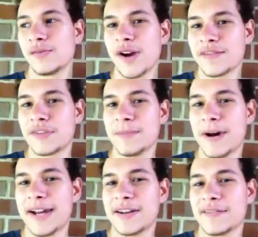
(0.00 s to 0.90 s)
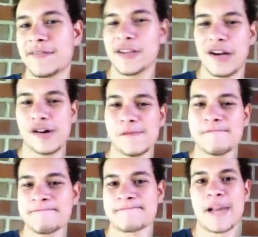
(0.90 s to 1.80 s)
one of them might have, you know,
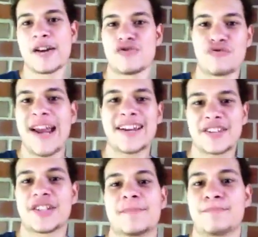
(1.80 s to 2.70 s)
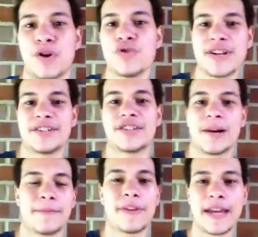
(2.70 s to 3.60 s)
broken
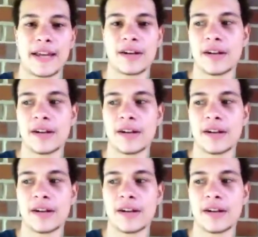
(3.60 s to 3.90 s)
something.